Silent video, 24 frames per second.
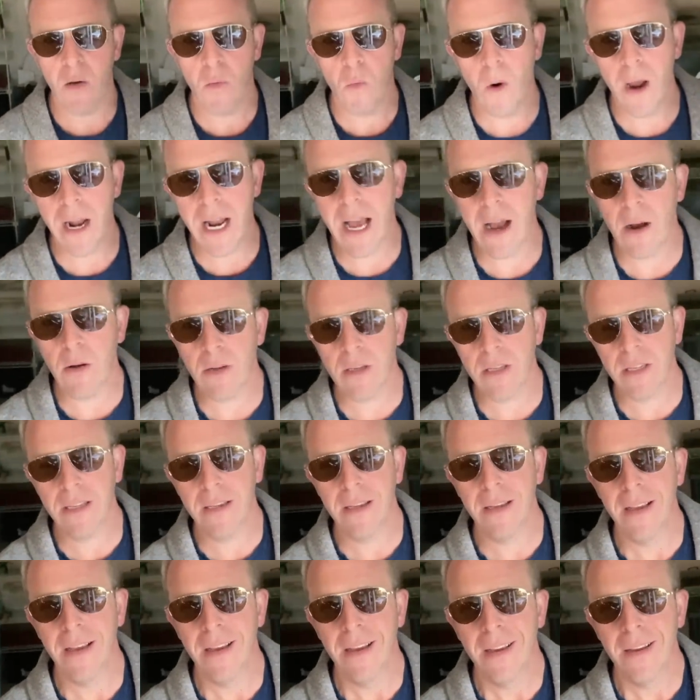went out
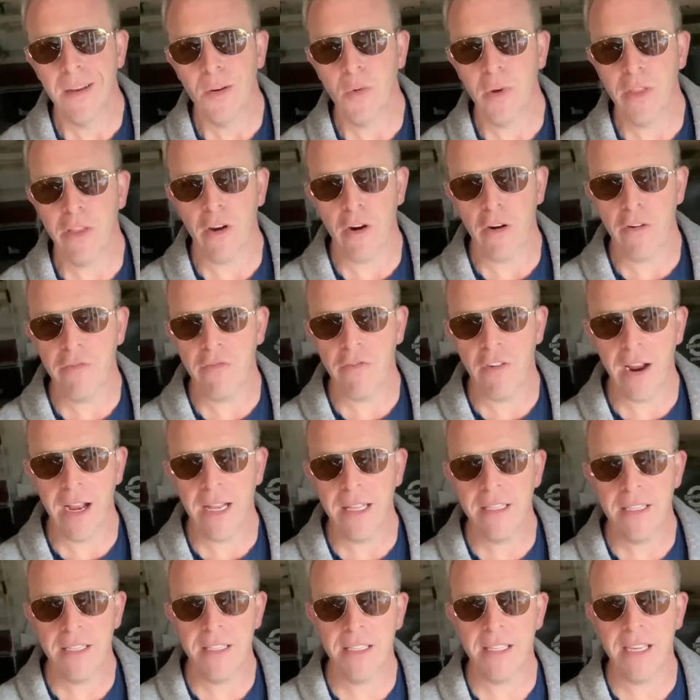with our
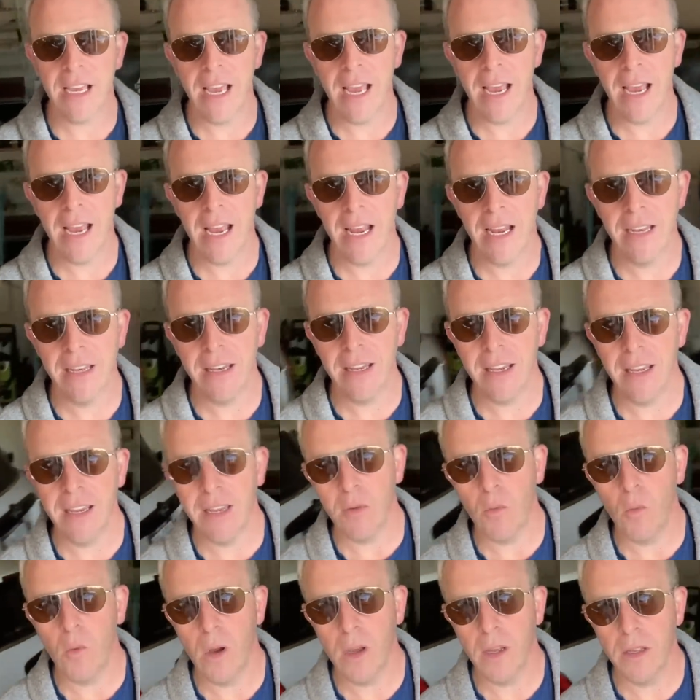friends and
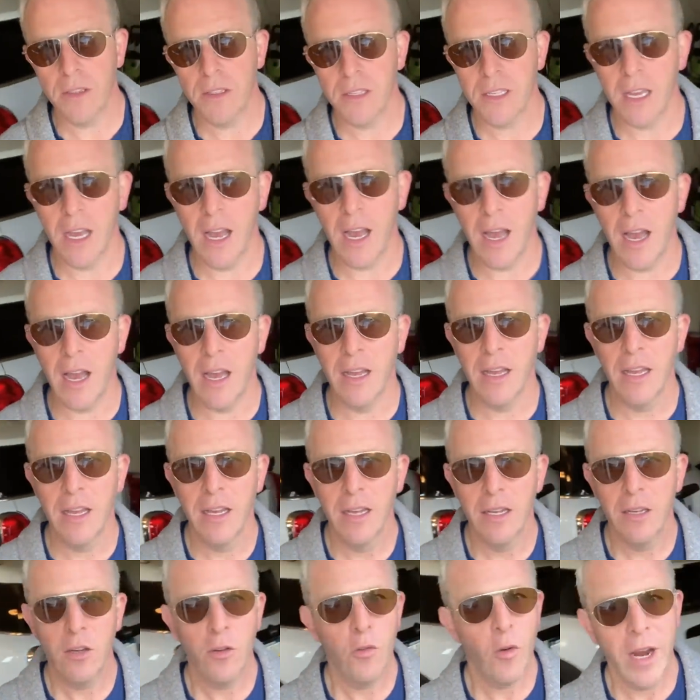it was a
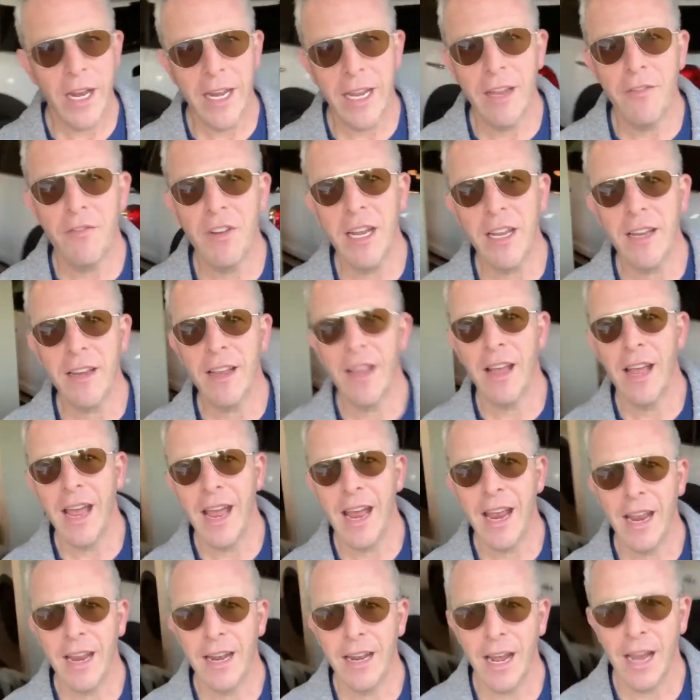great evening
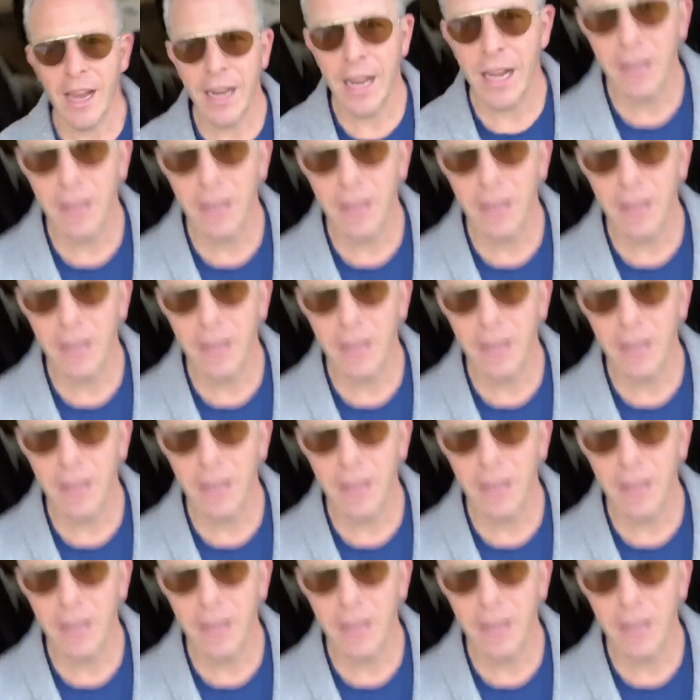and I